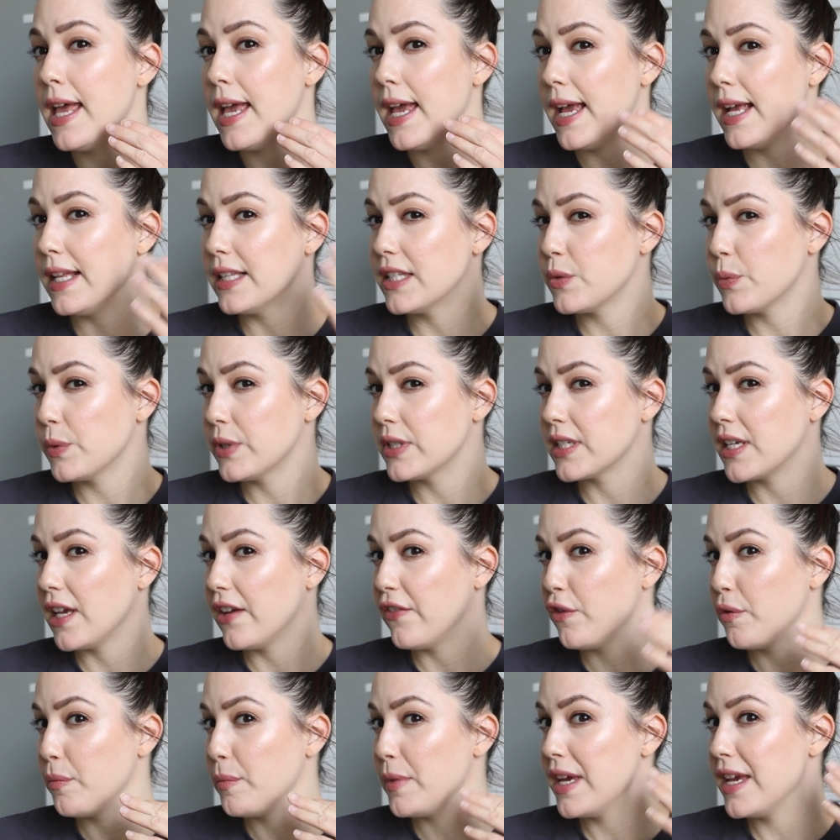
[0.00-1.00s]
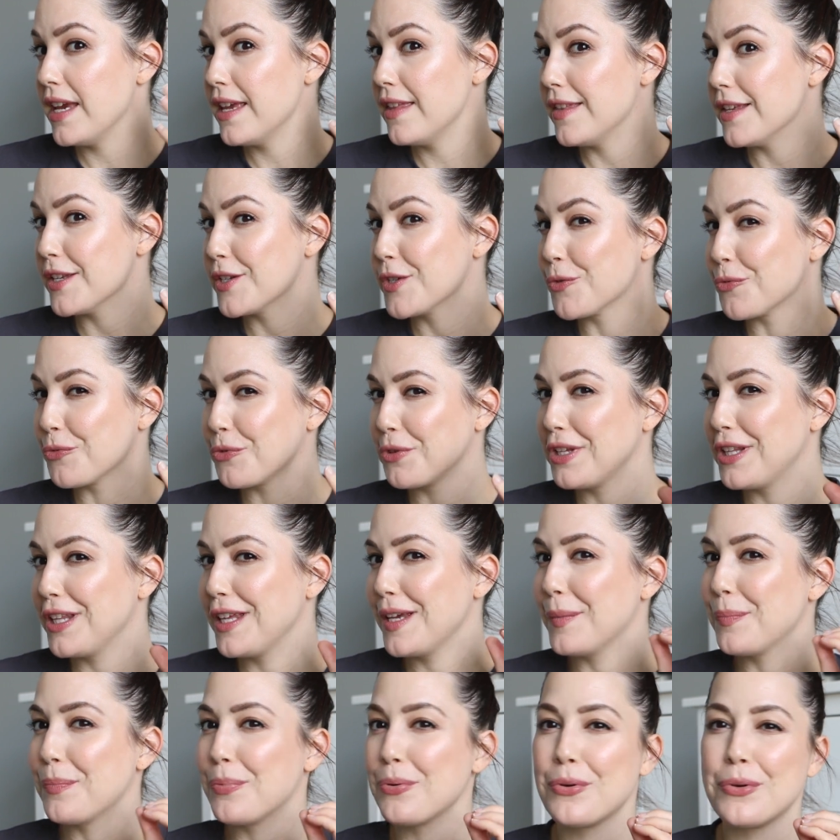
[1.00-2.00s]
It's what's giving me this
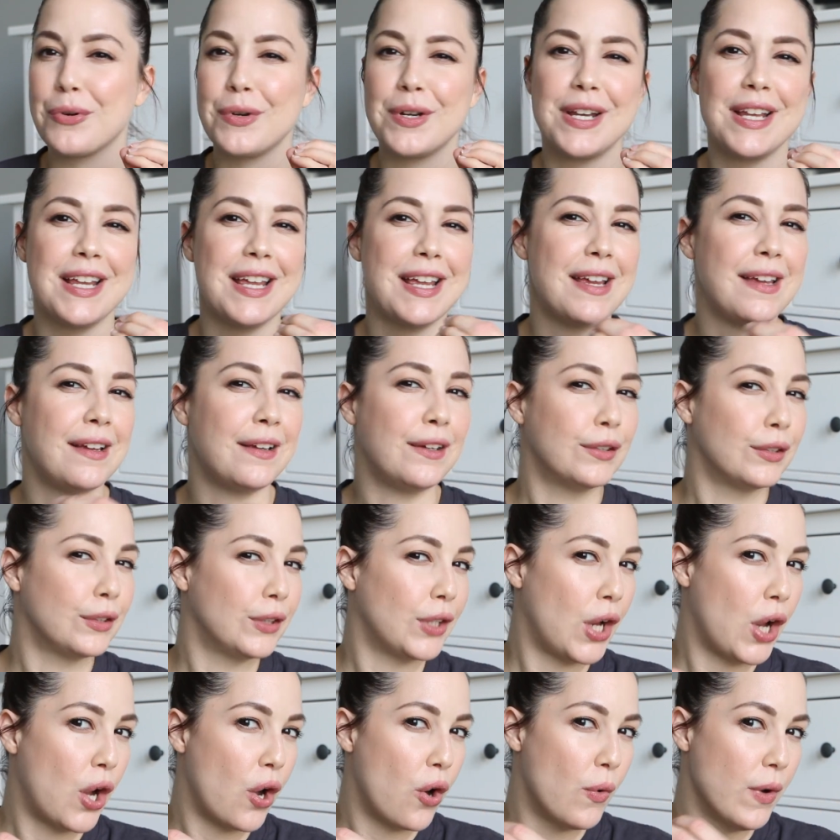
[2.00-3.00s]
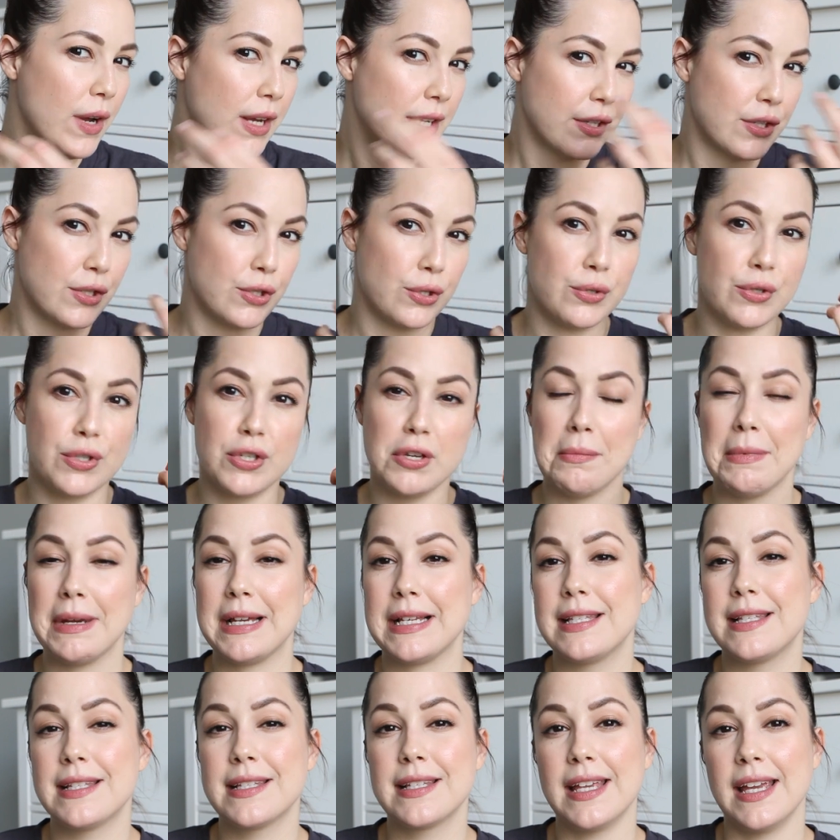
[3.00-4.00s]
really pretty glow and dew to my
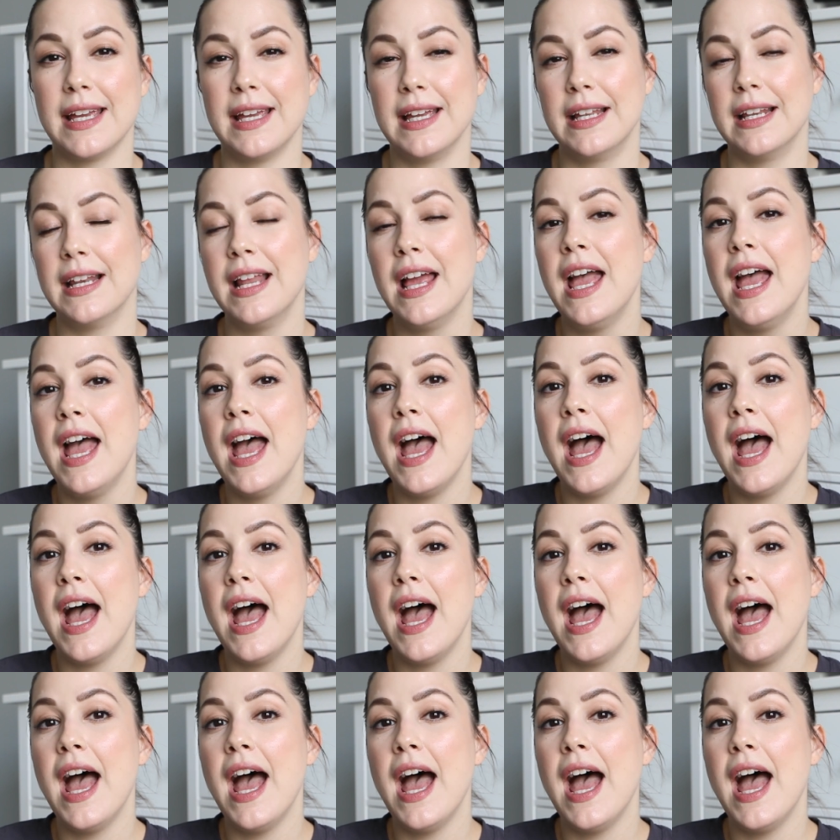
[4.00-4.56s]
skin.